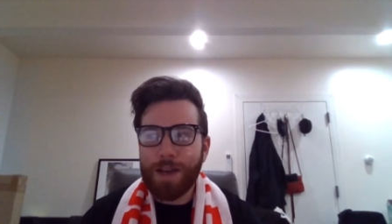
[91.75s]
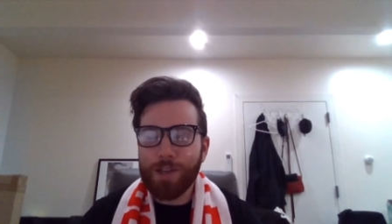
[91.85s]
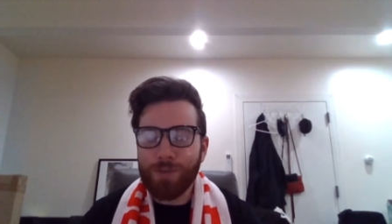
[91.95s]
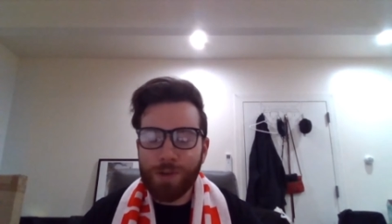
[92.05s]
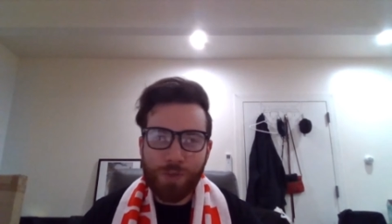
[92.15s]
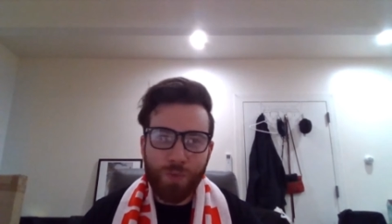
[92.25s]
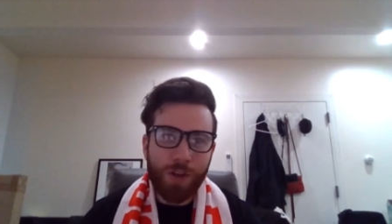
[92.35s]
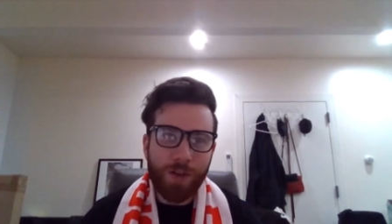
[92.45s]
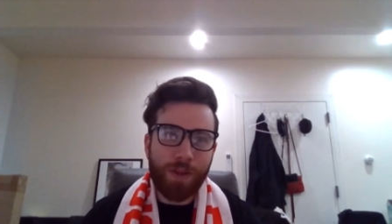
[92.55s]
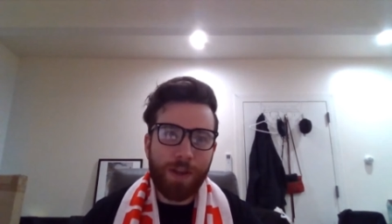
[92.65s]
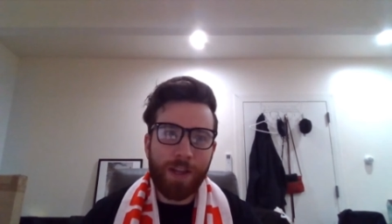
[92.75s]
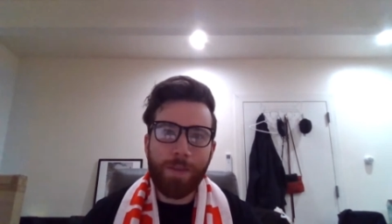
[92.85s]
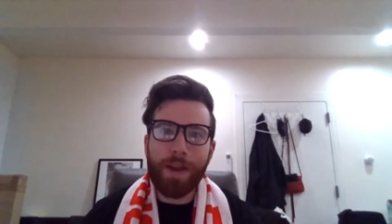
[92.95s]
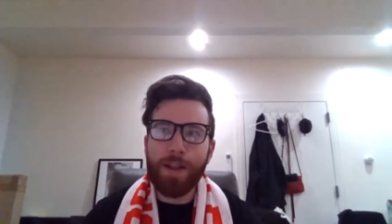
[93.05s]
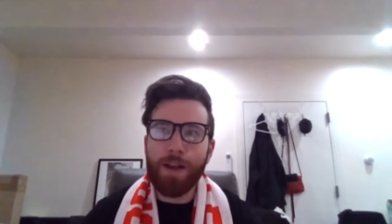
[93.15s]
As long as we're complaining
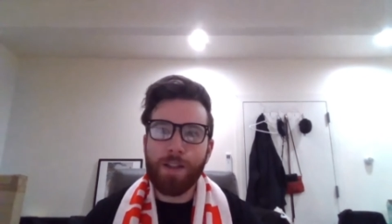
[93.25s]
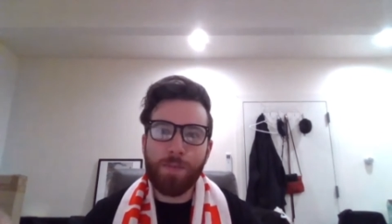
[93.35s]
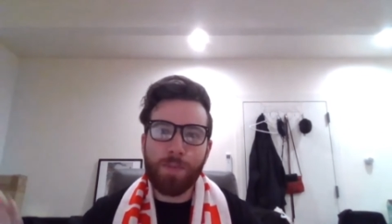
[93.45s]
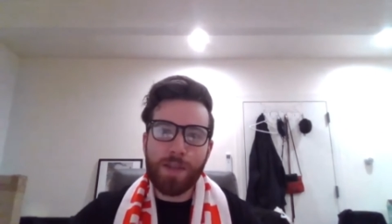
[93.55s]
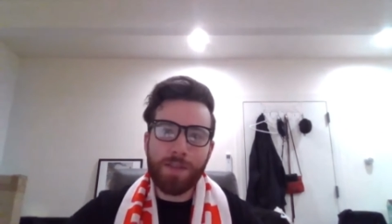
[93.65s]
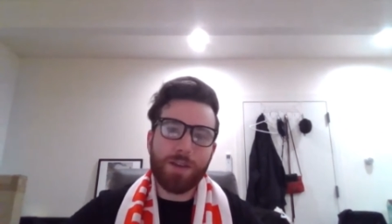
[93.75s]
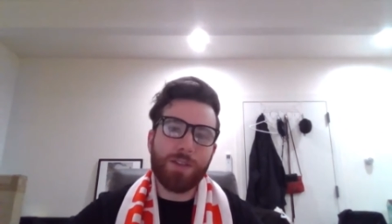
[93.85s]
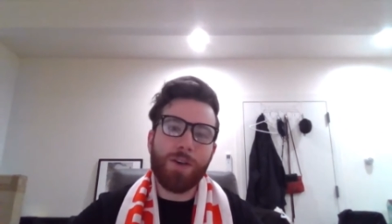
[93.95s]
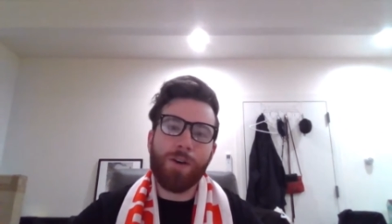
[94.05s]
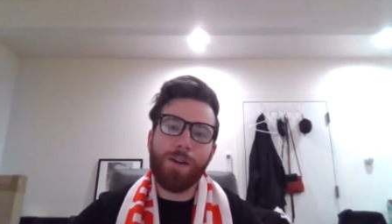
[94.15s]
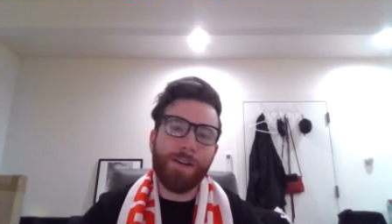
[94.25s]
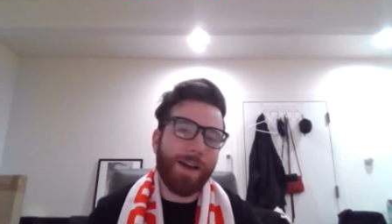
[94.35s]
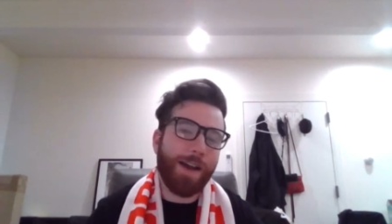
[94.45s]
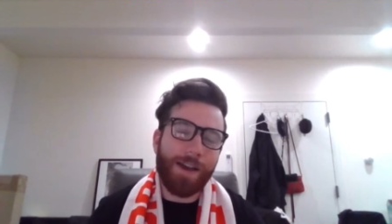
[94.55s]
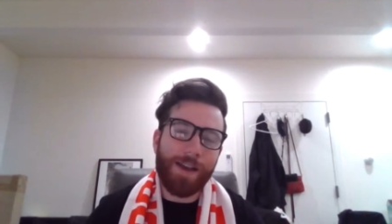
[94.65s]
about it on the plane to Qatar,